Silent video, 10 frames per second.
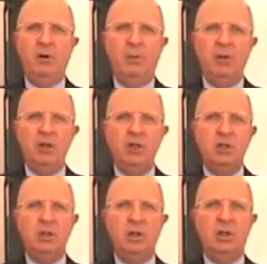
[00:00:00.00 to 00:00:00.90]
Globish,
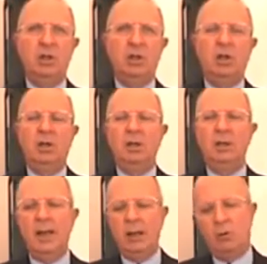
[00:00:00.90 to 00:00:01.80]

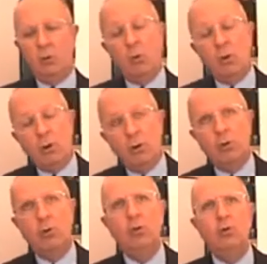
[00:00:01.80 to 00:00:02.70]
then the world
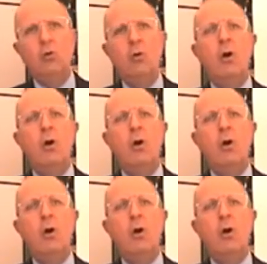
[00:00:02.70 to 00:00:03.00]
could do